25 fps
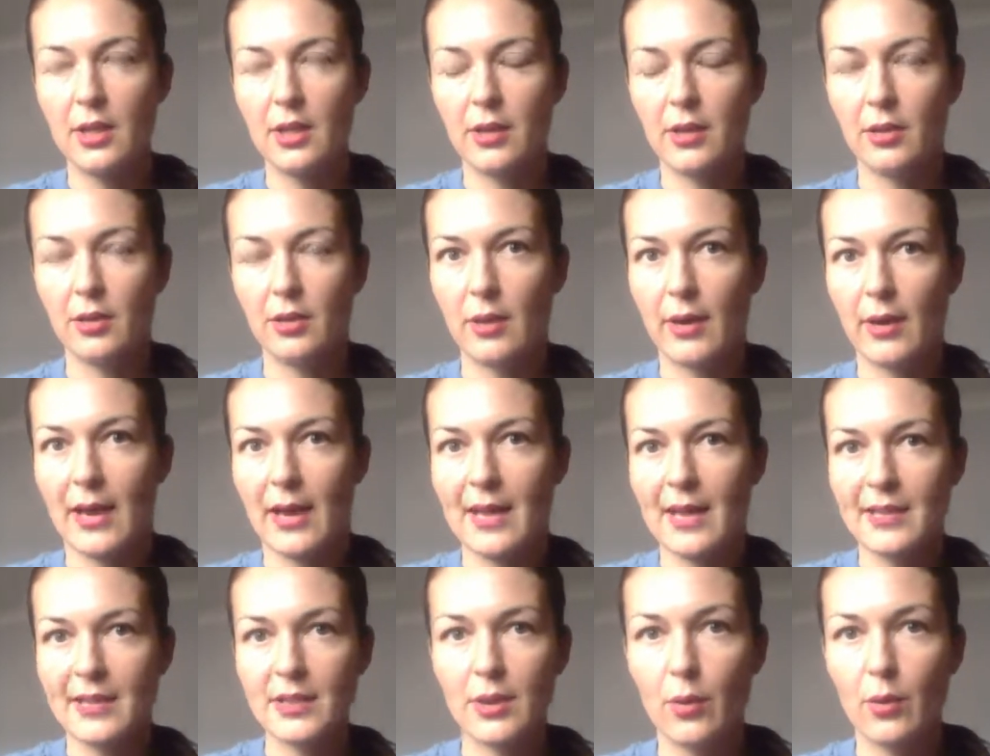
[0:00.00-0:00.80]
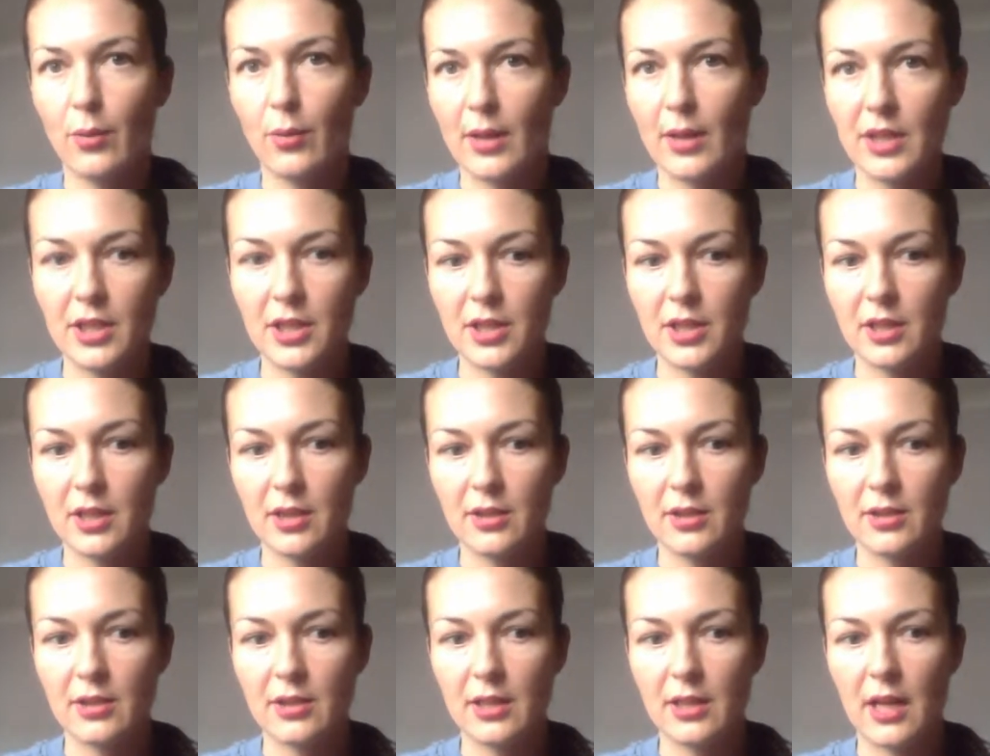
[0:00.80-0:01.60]
you know, ask
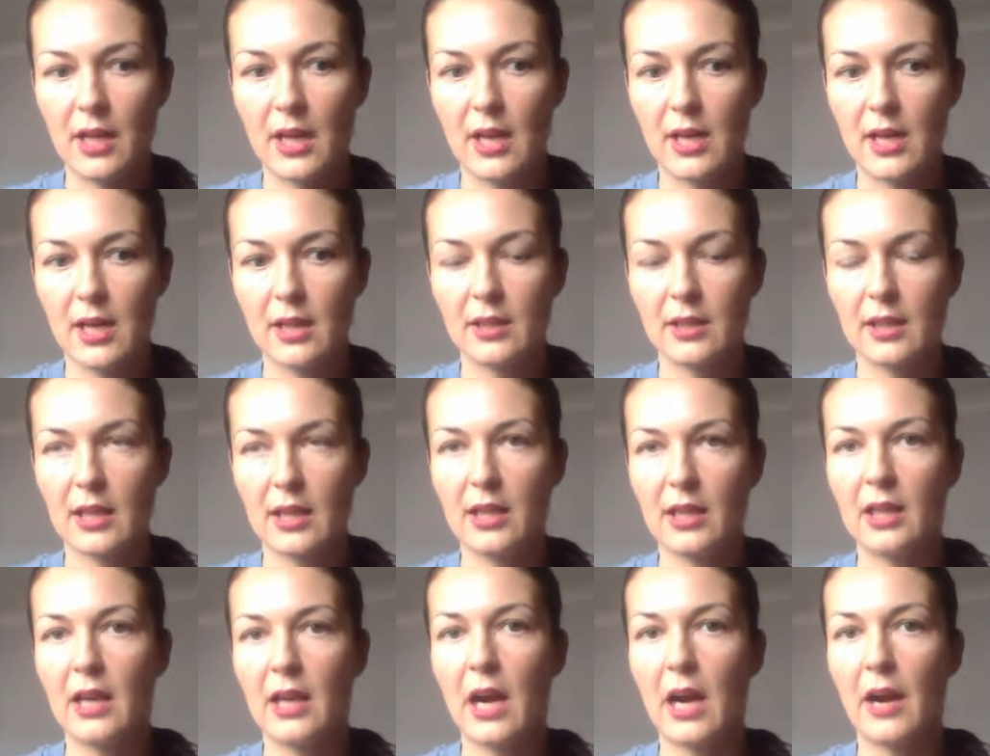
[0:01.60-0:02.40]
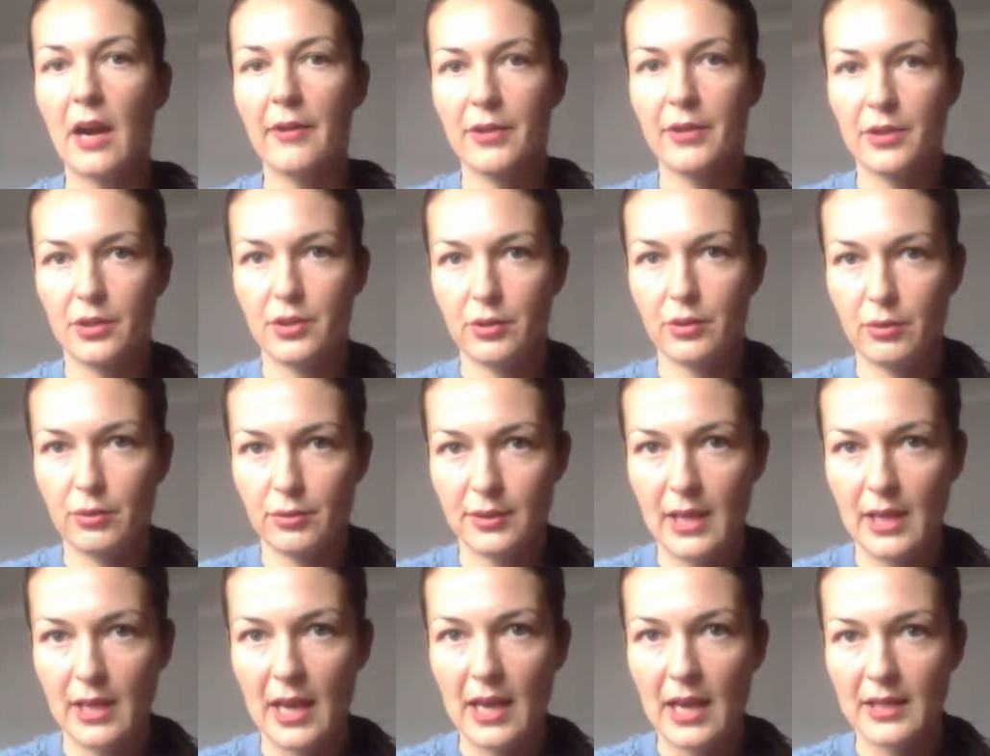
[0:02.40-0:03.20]
questions and encourage you
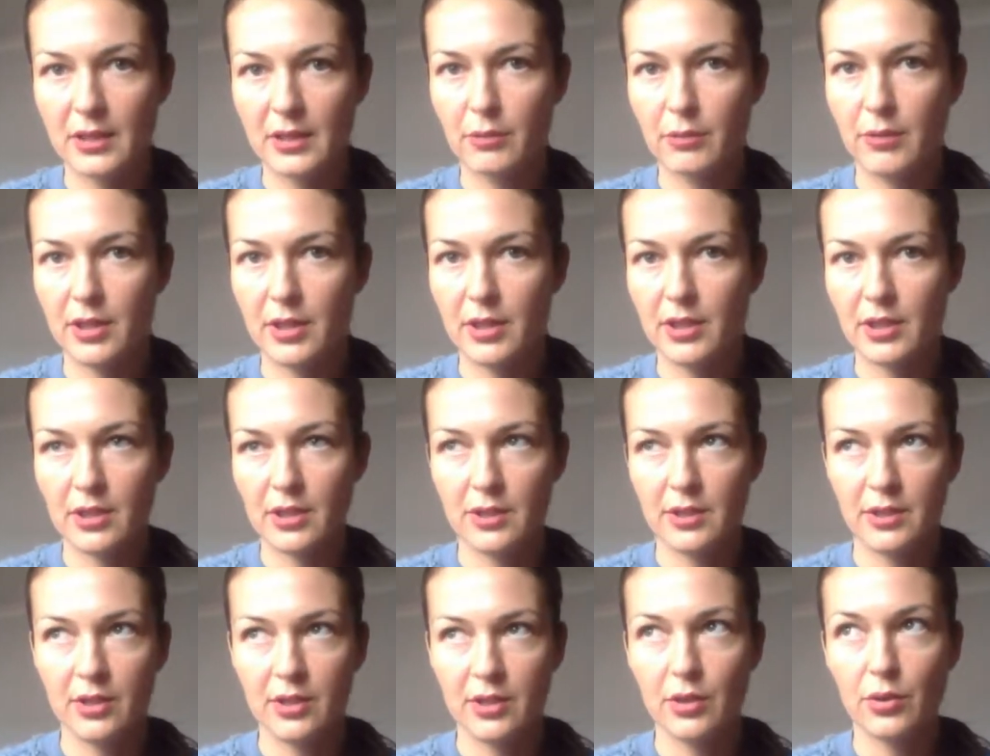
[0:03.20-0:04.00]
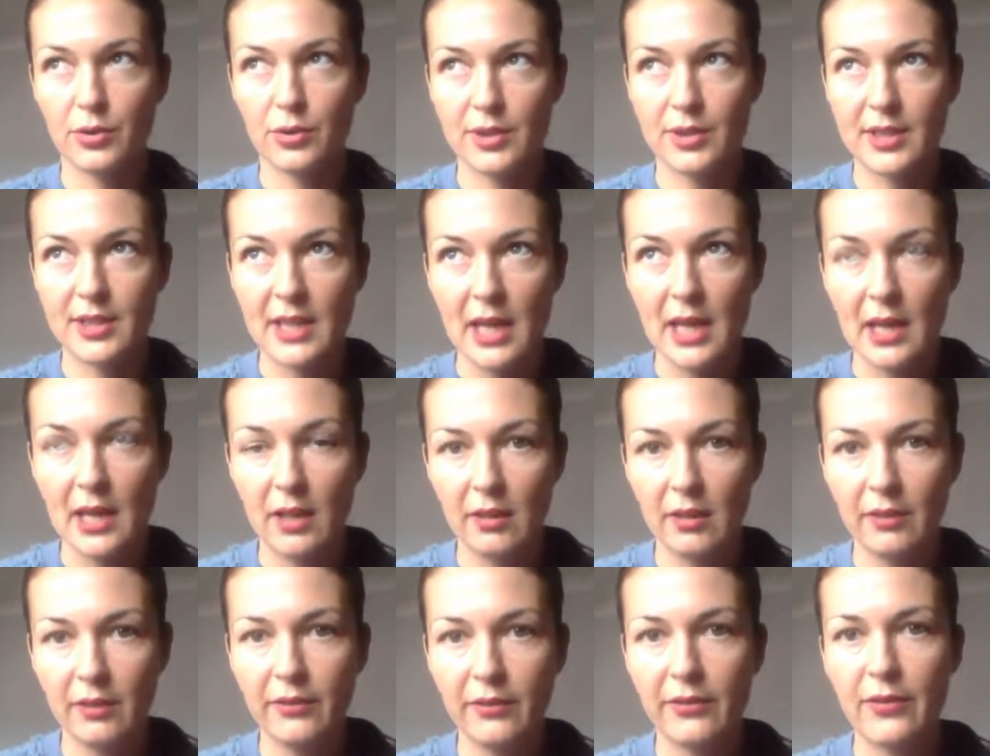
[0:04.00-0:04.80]
to ask questions
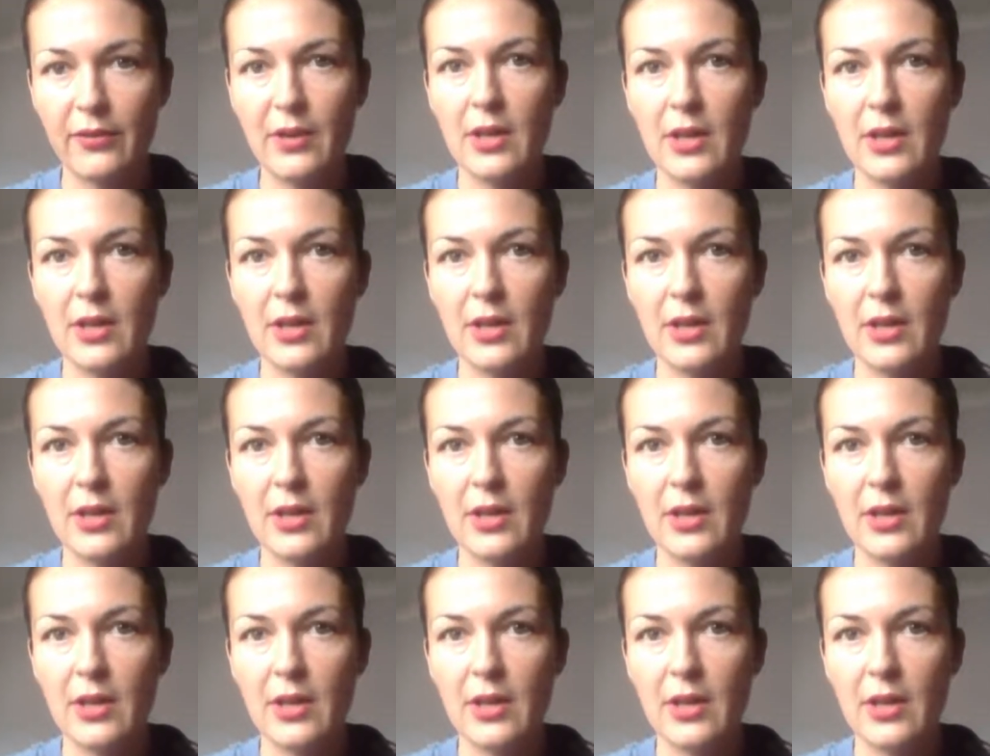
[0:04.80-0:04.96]
yourself